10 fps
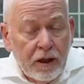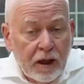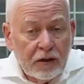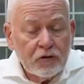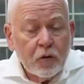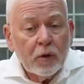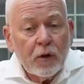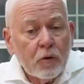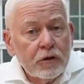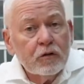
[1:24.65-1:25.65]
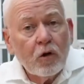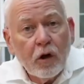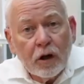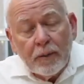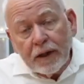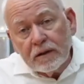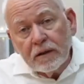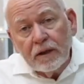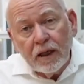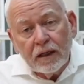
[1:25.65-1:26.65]
And so what I want to talk about
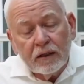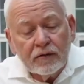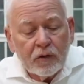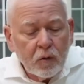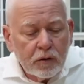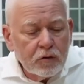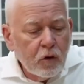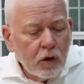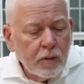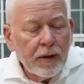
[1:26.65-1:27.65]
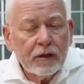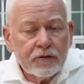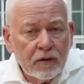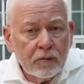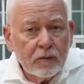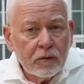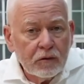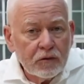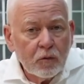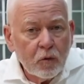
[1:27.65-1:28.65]
today is I want to talk about
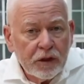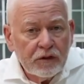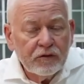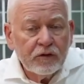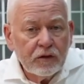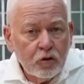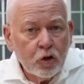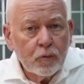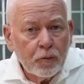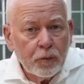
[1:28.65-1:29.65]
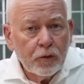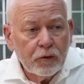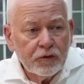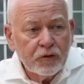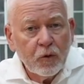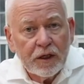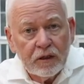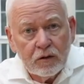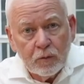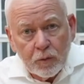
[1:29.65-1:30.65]
some ways that you can
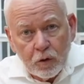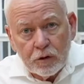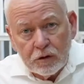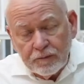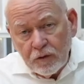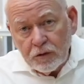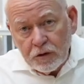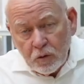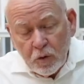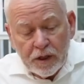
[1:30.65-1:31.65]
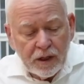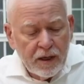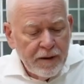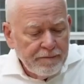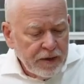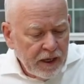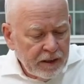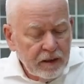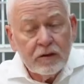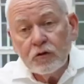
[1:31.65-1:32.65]
persuade the board to vote your way,
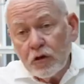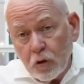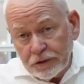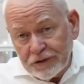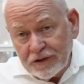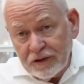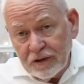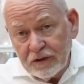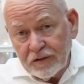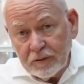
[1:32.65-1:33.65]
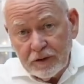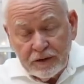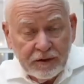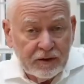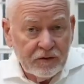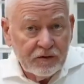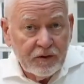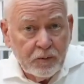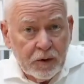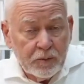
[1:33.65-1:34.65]
and then the don'ts, some of the things
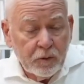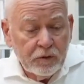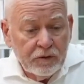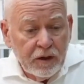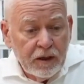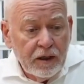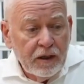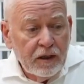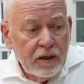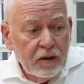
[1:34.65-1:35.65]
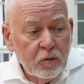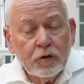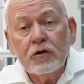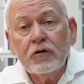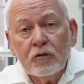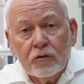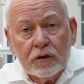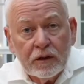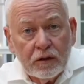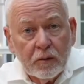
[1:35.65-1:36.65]
that people would do
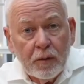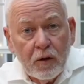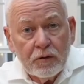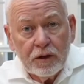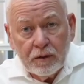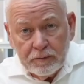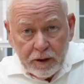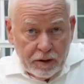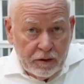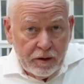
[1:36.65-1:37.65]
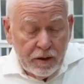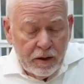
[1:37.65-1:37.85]
at the podium there,